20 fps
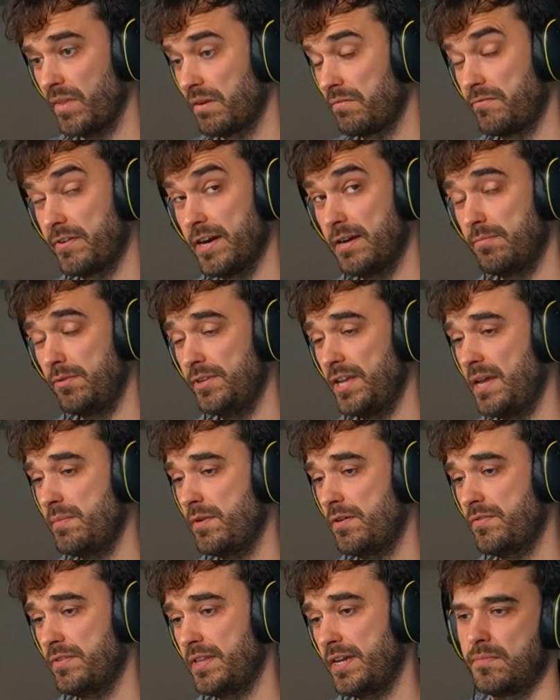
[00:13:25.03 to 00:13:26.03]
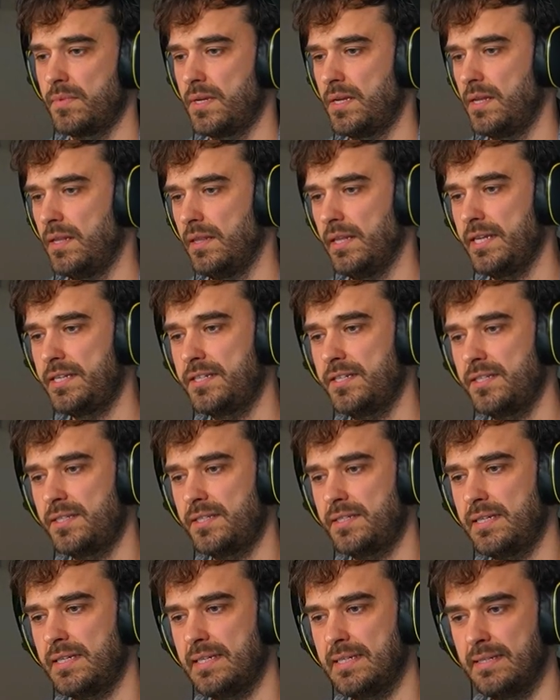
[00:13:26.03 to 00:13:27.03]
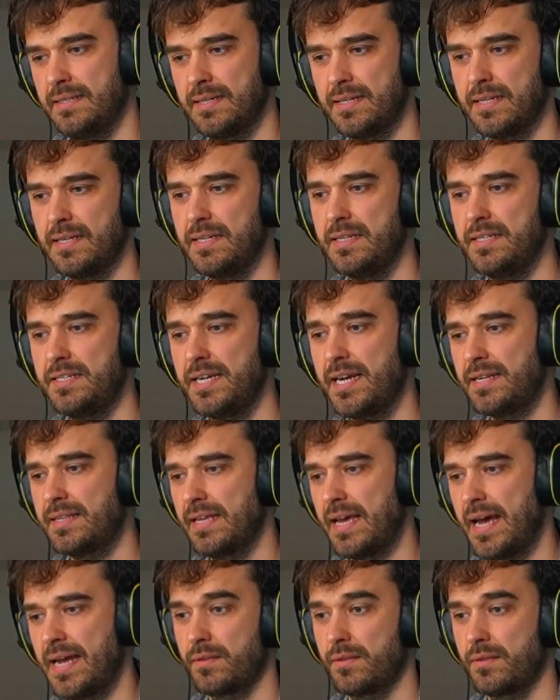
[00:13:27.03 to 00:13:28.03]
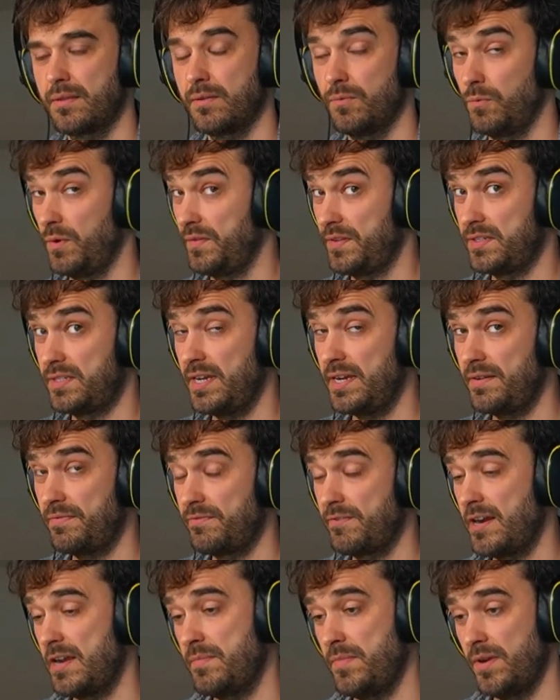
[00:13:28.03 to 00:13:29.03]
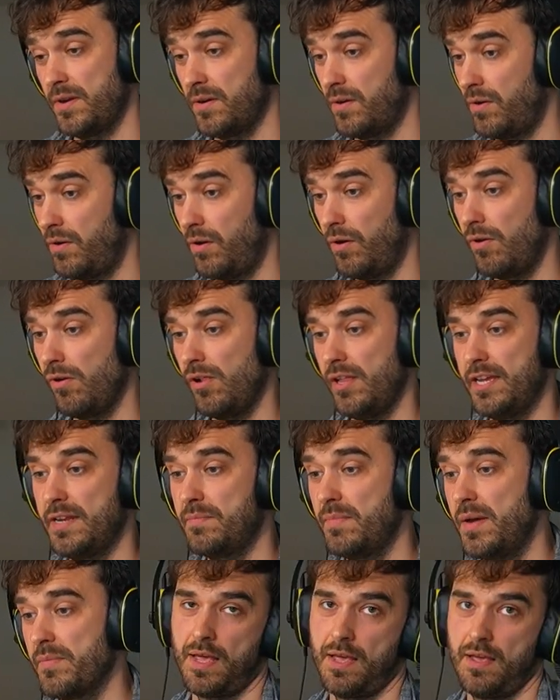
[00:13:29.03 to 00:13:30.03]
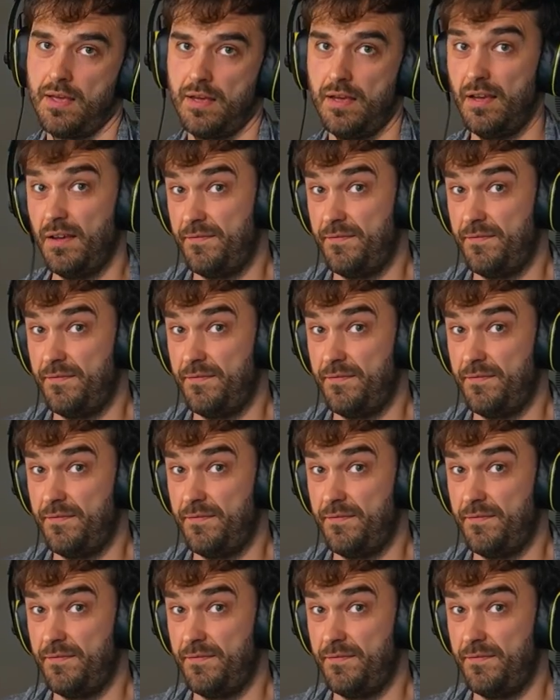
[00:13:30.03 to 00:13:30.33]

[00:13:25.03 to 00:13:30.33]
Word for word: variable name over there, let's just uh, inject that with this data frame all in memory.